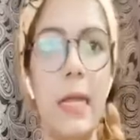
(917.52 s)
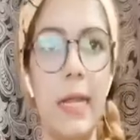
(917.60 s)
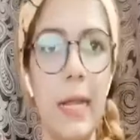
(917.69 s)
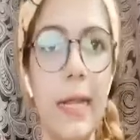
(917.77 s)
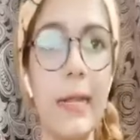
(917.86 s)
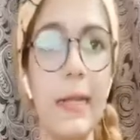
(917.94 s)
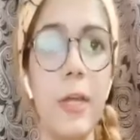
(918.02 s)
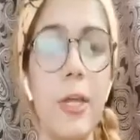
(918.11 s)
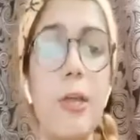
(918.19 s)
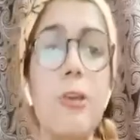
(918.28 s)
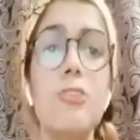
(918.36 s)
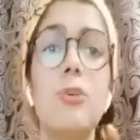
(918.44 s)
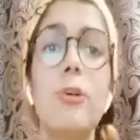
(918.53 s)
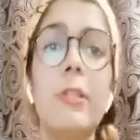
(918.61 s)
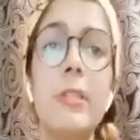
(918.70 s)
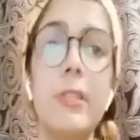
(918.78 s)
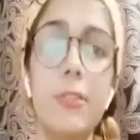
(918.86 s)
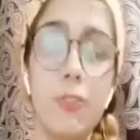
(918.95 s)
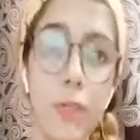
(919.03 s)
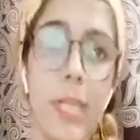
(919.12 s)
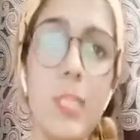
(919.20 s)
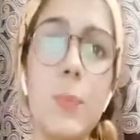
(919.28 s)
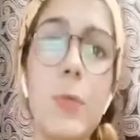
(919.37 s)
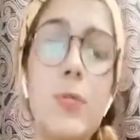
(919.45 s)
Right? So in
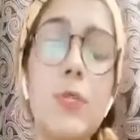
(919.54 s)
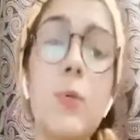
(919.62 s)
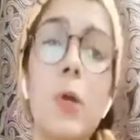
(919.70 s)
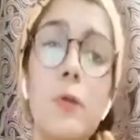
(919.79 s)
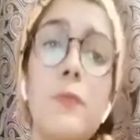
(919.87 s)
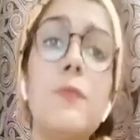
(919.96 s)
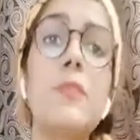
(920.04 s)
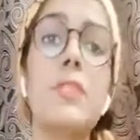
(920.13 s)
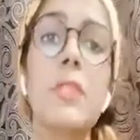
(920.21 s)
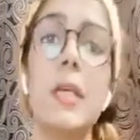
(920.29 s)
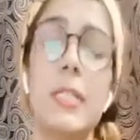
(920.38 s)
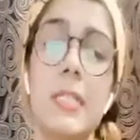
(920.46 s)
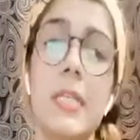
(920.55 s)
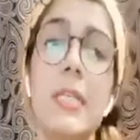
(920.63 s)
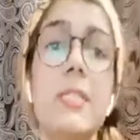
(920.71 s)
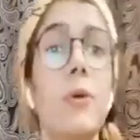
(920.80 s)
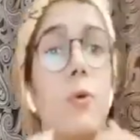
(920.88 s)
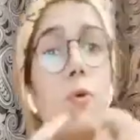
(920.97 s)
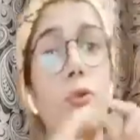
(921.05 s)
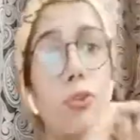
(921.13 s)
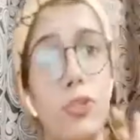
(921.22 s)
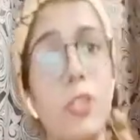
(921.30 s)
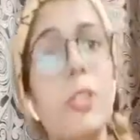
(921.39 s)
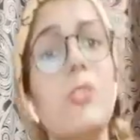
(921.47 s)
today's video, what we've discussed is the
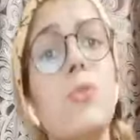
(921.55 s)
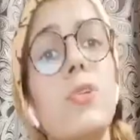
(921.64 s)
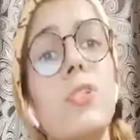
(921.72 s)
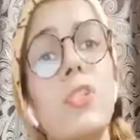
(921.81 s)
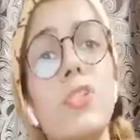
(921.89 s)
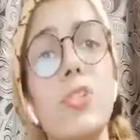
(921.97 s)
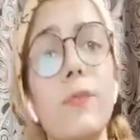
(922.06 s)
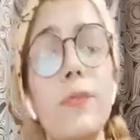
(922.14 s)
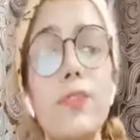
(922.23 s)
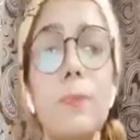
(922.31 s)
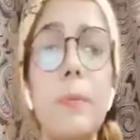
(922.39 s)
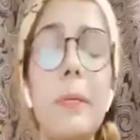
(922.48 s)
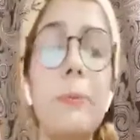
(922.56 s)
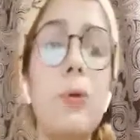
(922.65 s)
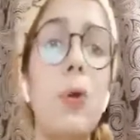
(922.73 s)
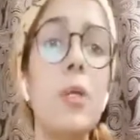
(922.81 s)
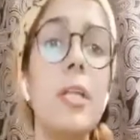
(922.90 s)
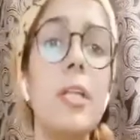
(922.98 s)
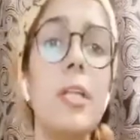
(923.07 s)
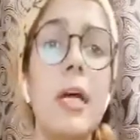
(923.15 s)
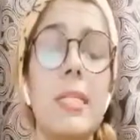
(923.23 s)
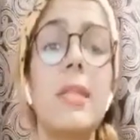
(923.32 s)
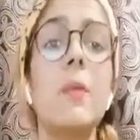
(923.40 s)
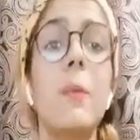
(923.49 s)
original jurisdiction of the Supreme Court under
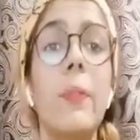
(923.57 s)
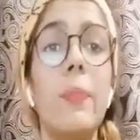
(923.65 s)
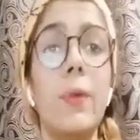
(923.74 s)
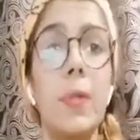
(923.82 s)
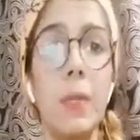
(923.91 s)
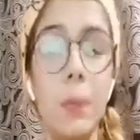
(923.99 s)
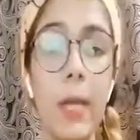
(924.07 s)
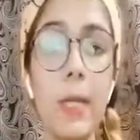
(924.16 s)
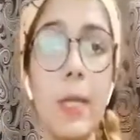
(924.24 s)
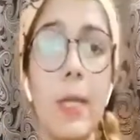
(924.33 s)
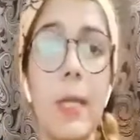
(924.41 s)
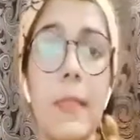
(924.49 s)
Article 131.